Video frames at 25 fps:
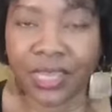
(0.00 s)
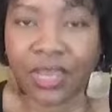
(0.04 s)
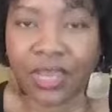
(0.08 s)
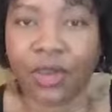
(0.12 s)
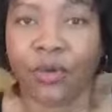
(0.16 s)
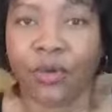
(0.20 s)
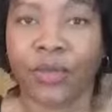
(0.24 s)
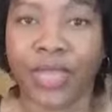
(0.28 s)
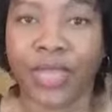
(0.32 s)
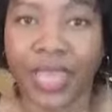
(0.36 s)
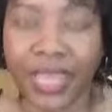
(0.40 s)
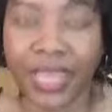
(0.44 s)

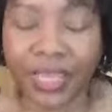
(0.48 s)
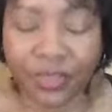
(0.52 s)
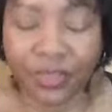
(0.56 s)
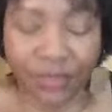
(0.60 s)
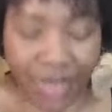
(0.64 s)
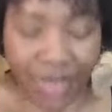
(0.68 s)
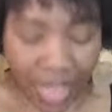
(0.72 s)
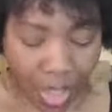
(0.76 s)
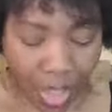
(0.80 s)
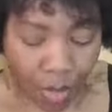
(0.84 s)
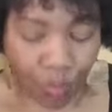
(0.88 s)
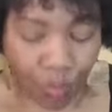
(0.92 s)
Okay,
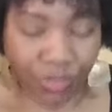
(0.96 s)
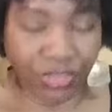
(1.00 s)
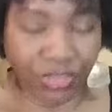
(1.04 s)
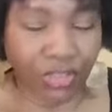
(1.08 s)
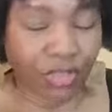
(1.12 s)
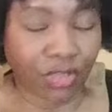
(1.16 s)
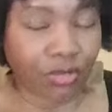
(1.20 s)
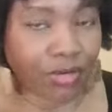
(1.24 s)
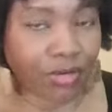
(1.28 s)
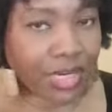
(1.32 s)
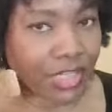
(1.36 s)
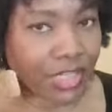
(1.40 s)
now with the
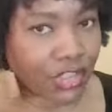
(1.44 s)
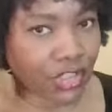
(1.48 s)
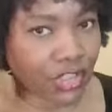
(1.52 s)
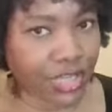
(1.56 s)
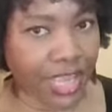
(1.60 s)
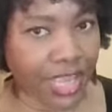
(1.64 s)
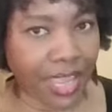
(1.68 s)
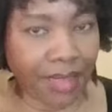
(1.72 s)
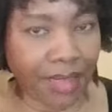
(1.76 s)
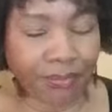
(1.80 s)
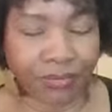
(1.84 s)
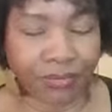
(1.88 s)
crush
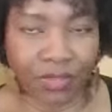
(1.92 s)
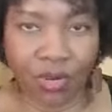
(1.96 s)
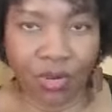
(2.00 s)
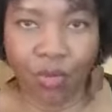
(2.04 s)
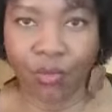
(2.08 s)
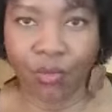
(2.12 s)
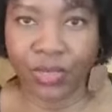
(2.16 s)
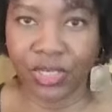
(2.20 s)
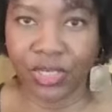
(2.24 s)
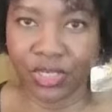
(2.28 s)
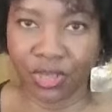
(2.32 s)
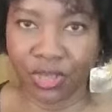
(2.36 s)
cap, though,
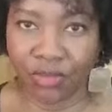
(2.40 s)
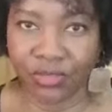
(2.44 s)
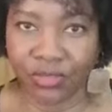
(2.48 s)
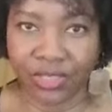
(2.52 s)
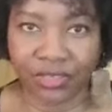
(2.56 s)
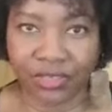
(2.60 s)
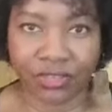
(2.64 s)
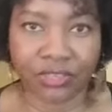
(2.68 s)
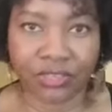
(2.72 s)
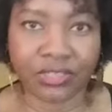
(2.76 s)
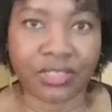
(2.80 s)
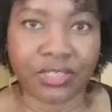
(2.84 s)
we know
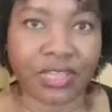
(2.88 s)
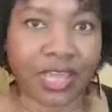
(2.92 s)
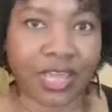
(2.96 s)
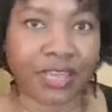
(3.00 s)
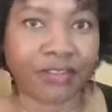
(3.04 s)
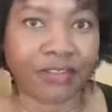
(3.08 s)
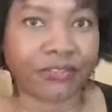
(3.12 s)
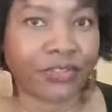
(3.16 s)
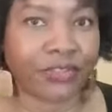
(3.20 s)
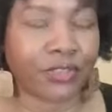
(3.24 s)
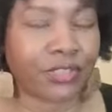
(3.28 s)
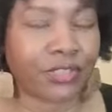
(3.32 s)
that there's a
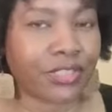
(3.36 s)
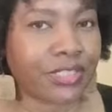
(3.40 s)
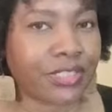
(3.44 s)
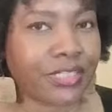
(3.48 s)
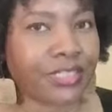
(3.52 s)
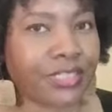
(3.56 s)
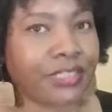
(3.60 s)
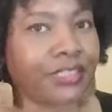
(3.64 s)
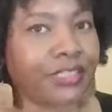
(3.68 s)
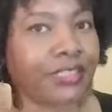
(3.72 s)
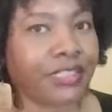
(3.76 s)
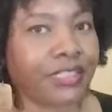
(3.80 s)
lot of
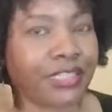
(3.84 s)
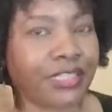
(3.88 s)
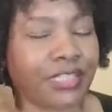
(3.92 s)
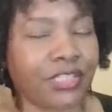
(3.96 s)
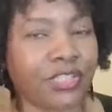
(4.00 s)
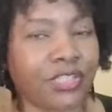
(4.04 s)
versatility.